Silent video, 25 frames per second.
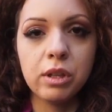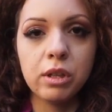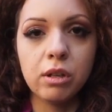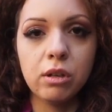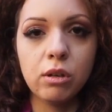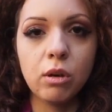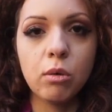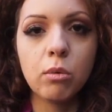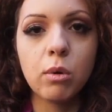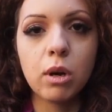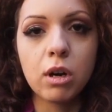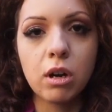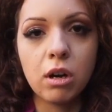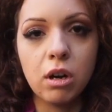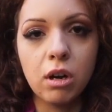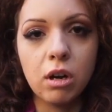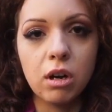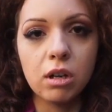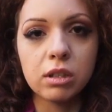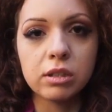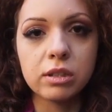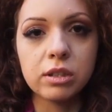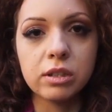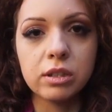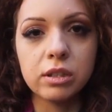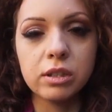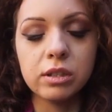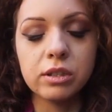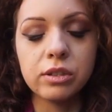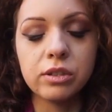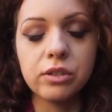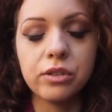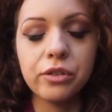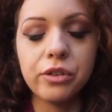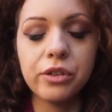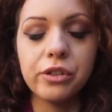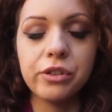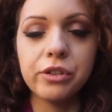the lower
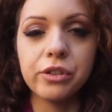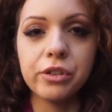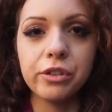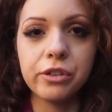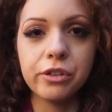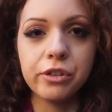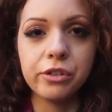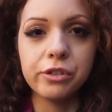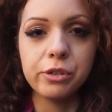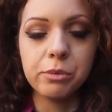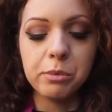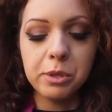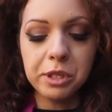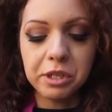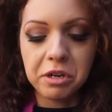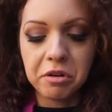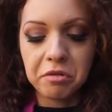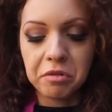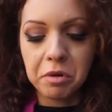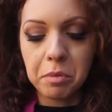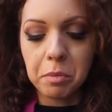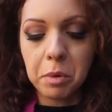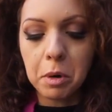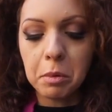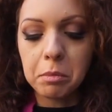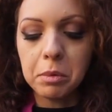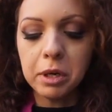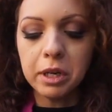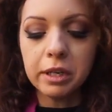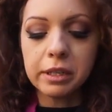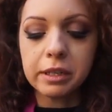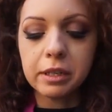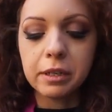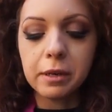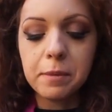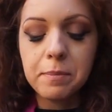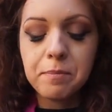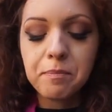classes in the Dominican Republic.
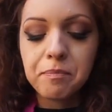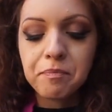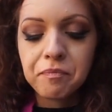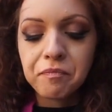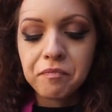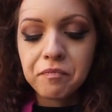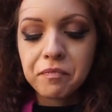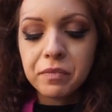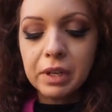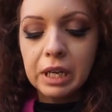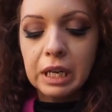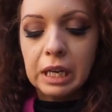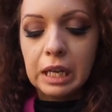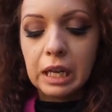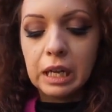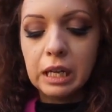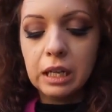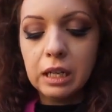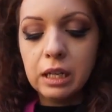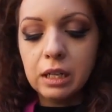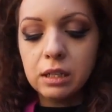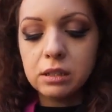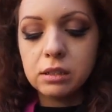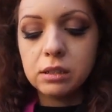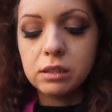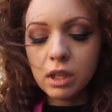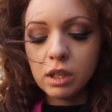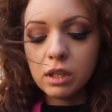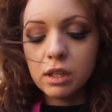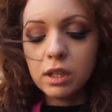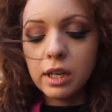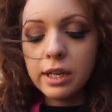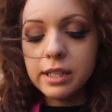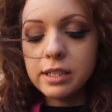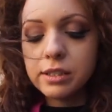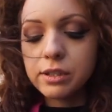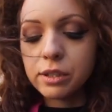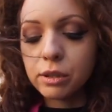And
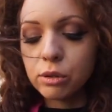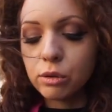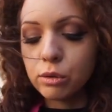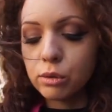later